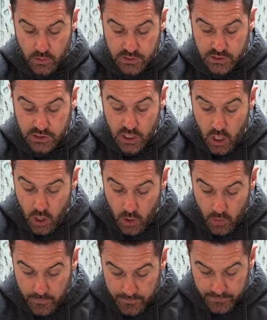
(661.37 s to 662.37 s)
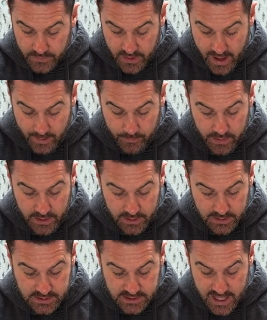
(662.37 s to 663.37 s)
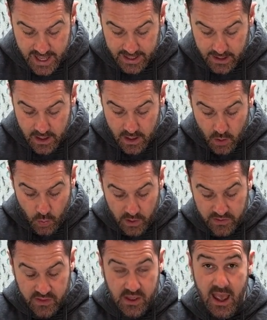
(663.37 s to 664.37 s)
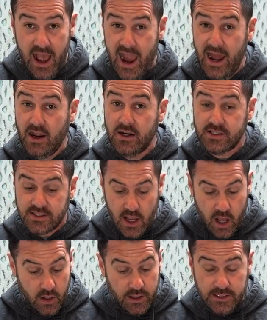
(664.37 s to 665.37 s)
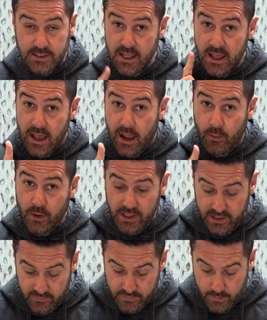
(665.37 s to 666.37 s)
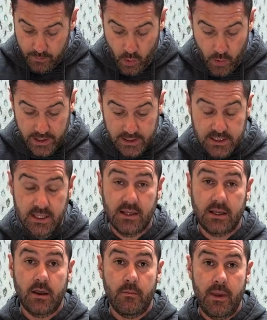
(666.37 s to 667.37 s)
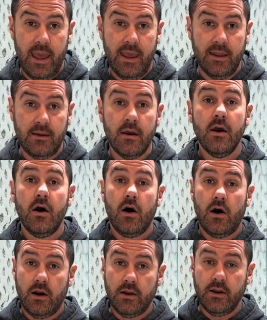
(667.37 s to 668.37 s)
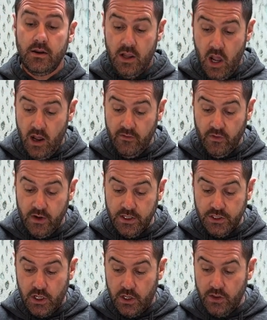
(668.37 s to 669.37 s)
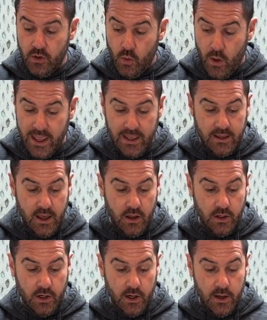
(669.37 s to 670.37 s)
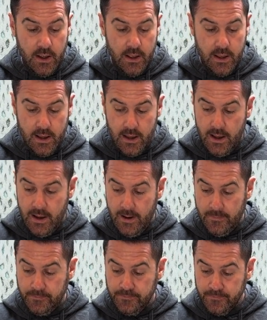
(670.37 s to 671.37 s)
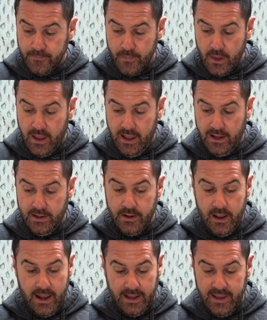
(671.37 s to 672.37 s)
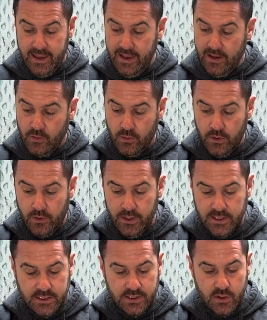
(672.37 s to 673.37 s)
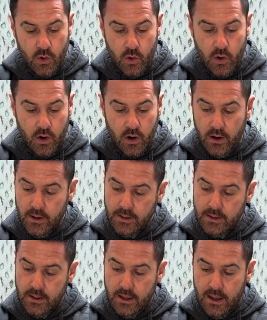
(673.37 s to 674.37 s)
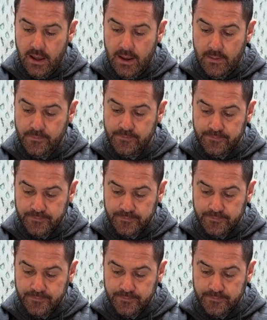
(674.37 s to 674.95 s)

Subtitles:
So that being said, with the higher solids, I'm going to give the point to the Command on coverage on the white color, and I can't really score on